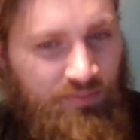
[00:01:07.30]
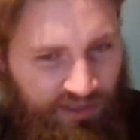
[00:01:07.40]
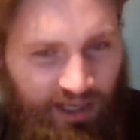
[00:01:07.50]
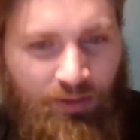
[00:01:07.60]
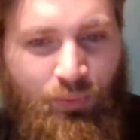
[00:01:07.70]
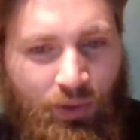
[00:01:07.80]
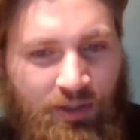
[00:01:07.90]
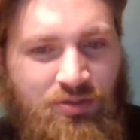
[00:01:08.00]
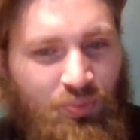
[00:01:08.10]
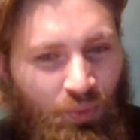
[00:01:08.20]
10
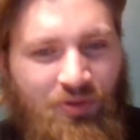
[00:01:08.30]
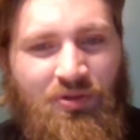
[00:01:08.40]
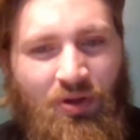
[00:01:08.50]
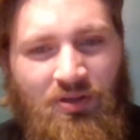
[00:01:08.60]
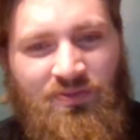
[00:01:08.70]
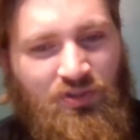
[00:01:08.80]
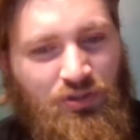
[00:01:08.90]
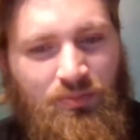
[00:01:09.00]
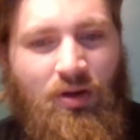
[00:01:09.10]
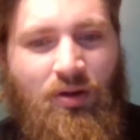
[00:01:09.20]
wins, 1 loss for
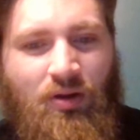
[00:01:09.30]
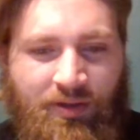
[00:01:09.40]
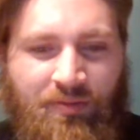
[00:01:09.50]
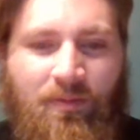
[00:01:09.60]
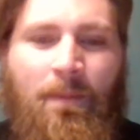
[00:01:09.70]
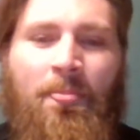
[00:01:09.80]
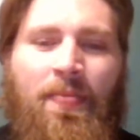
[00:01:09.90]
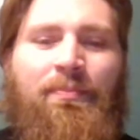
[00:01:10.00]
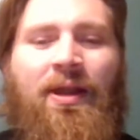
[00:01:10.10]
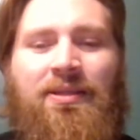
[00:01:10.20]
Jamahal Hill.
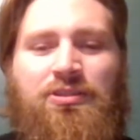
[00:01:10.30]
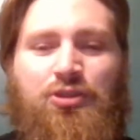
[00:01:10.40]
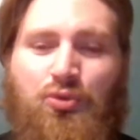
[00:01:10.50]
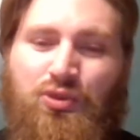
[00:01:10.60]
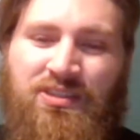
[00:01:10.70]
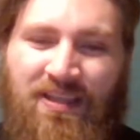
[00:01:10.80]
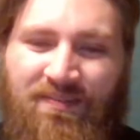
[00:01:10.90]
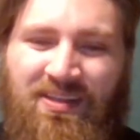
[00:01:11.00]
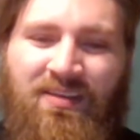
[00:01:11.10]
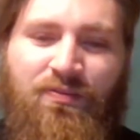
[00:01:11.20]
Minus
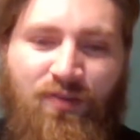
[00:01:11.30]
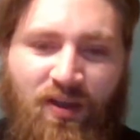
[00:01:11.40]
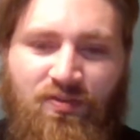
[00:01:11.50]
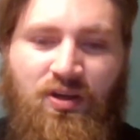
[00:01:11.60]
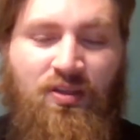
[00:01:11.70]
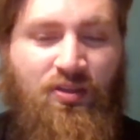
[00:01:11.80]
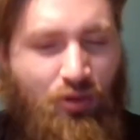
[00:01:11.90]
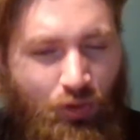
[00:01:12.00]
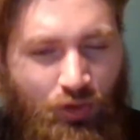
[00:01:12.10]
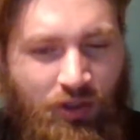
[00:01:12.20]
270 favorite,
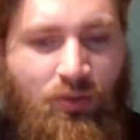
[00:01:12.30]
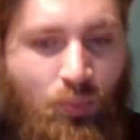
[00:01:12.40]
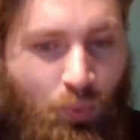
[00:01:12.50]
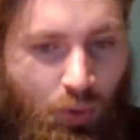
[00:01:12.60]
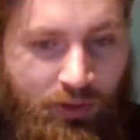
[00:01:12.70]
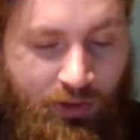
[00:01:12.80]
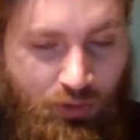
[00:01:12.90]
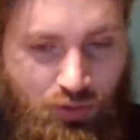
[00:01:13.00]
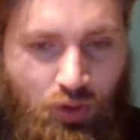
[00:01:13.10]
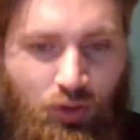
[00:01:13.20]
31
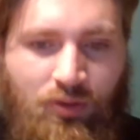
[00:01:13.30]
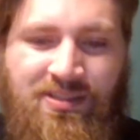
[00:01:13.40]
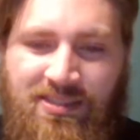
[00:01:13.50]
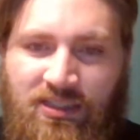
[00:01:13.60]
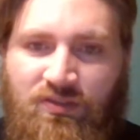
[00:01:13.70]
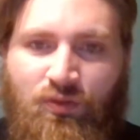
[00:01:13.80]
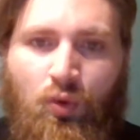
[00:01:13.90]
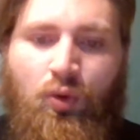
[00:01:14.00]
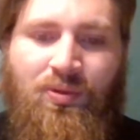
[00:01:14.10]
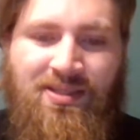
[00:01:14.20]
years old,
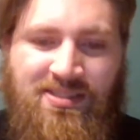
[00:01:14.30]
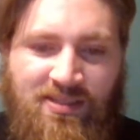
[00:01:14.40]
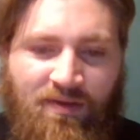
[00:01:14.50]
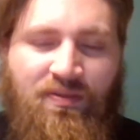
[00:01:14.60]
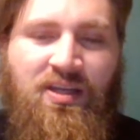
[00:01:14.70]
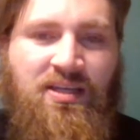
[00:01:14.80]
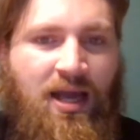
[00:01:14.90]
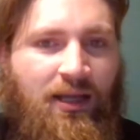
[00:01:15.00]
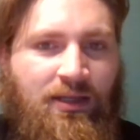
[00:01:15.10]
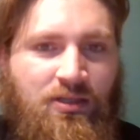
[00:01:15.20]
6'4 with a
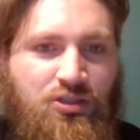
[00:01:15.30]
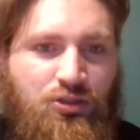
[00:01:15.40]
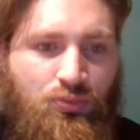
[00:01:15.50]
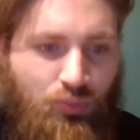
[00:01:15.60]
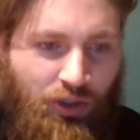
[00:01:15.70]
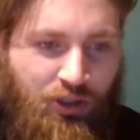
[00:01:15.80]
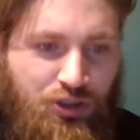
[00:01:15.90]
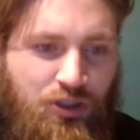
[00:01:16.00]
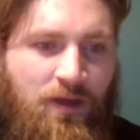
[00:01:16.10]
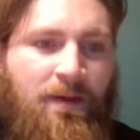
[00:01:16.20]
79 inch
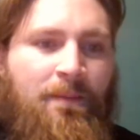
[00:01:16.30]
reach.